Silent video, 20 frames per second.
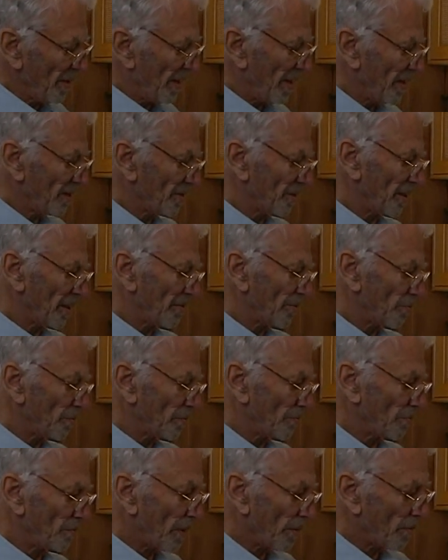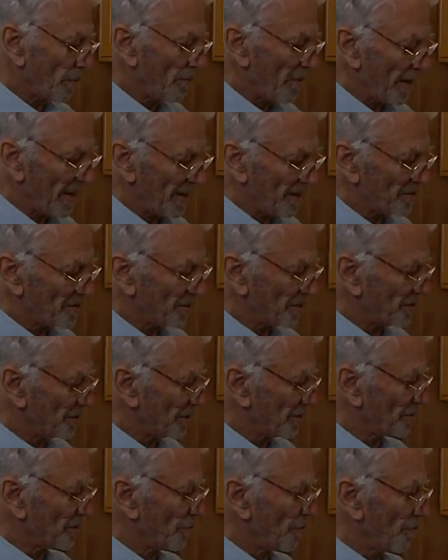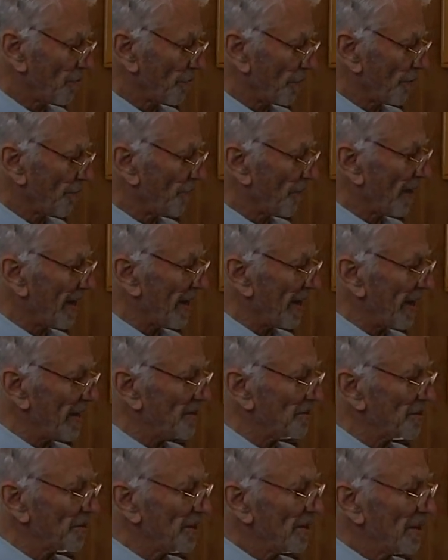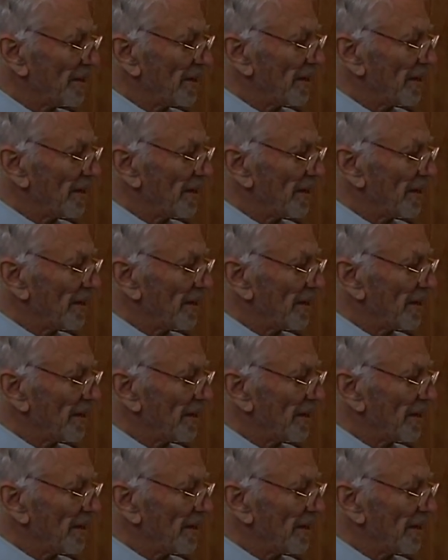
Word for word: held together with rubber bands, just, just go over a flange